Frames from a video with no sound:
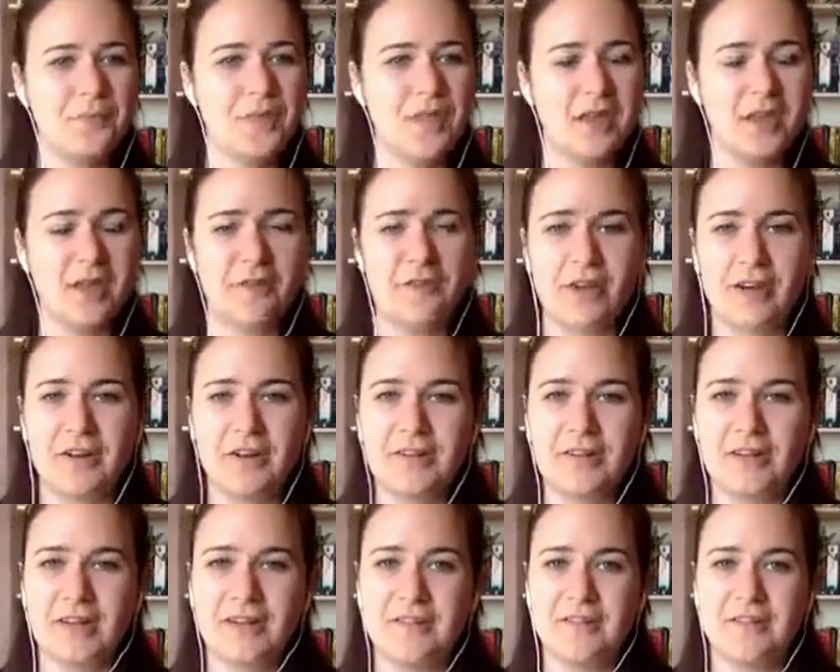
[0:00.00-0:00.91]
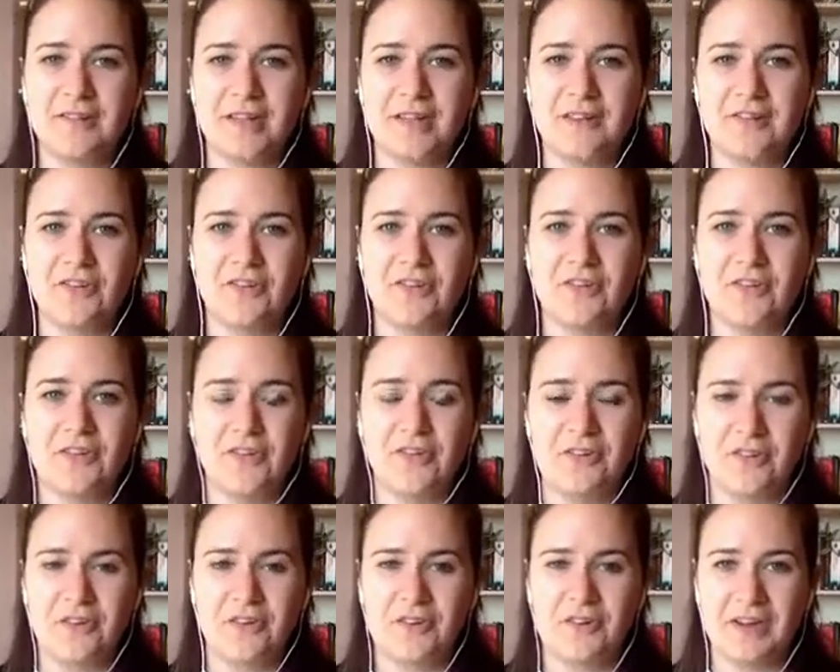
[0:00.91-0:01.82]
He ran a taster session
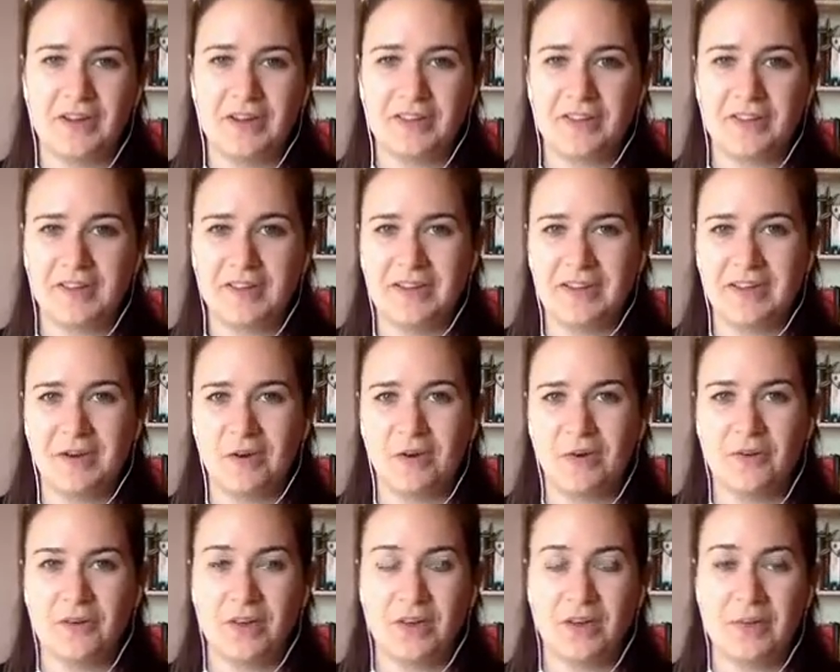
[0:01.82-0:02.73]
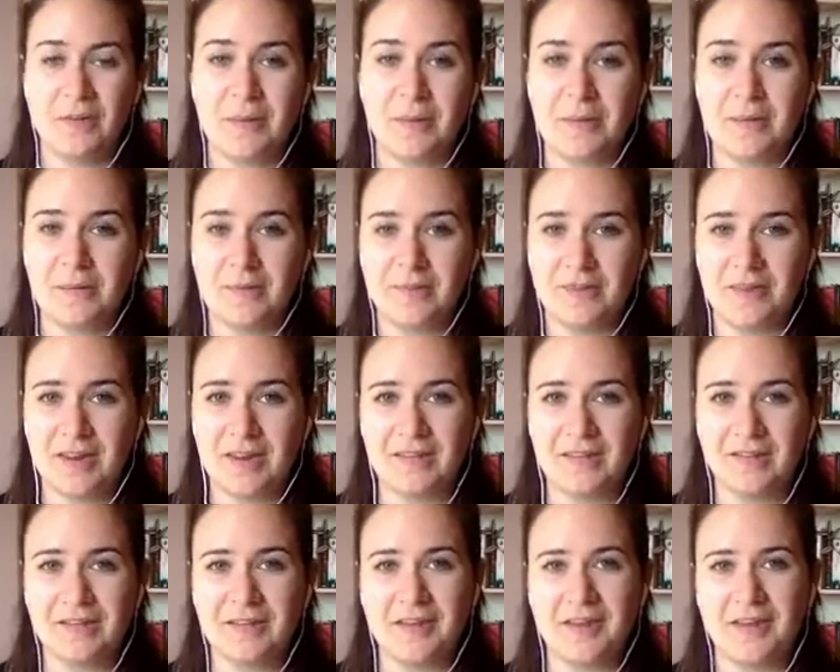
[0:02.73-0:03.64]
during the online members day
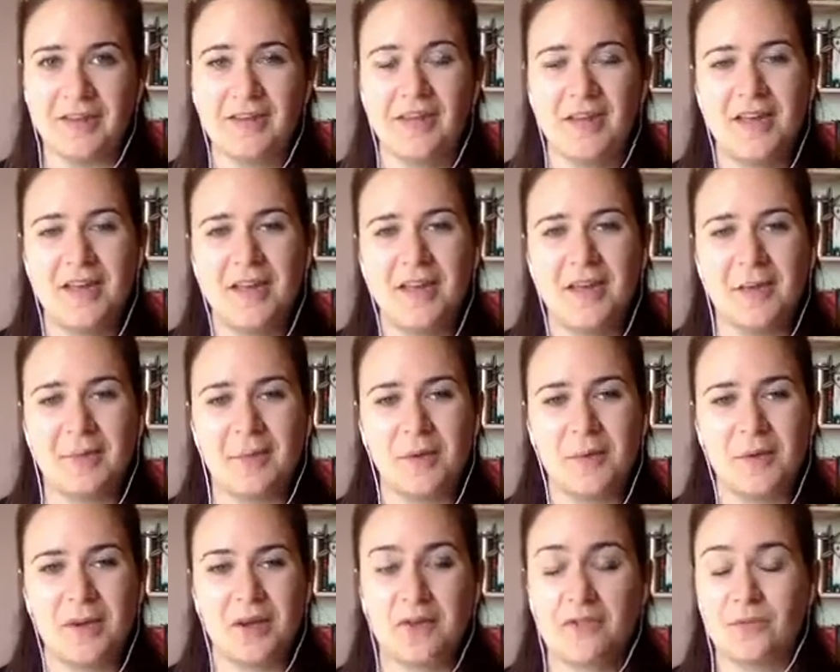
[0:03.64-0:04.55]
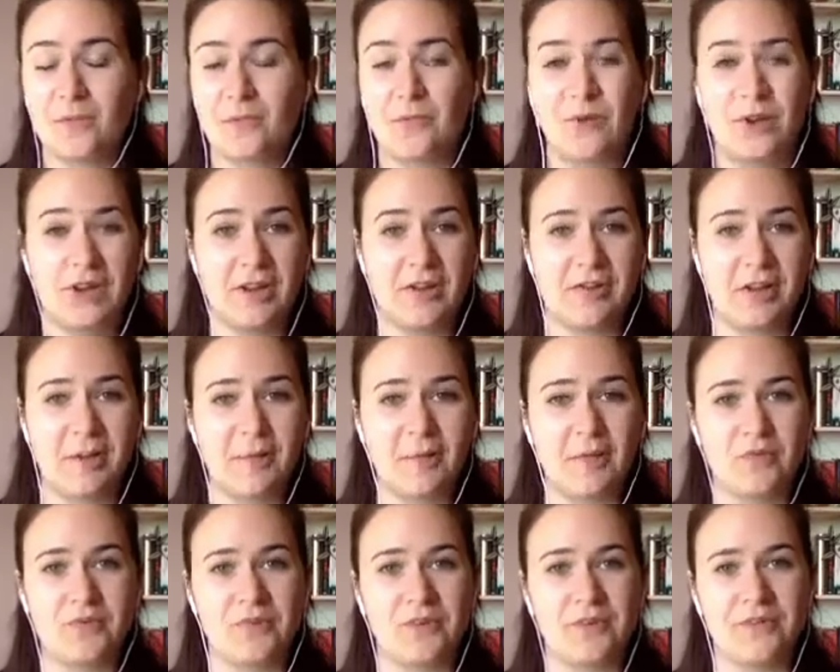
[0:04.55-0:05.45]
this year, and we had some really great
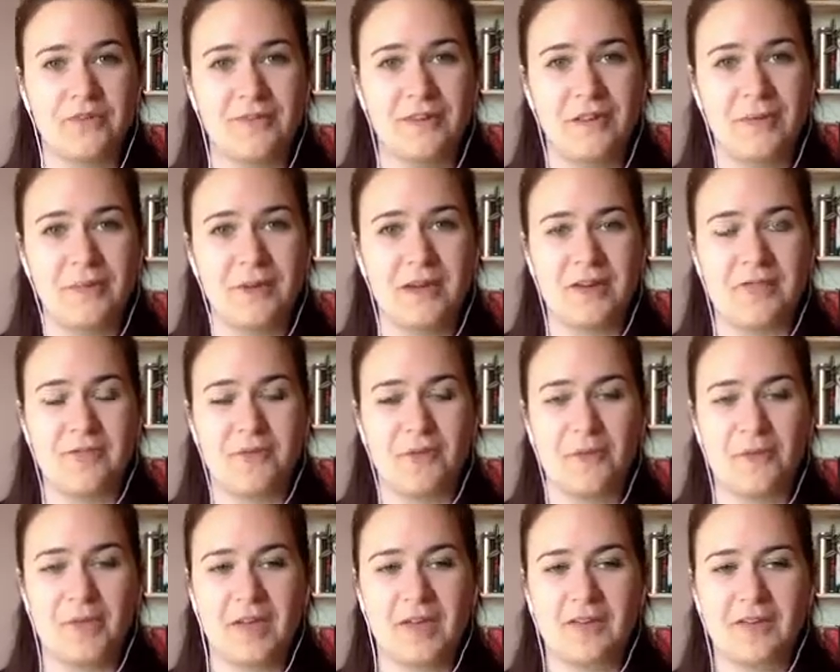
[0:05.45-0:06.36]
positive feedback from that.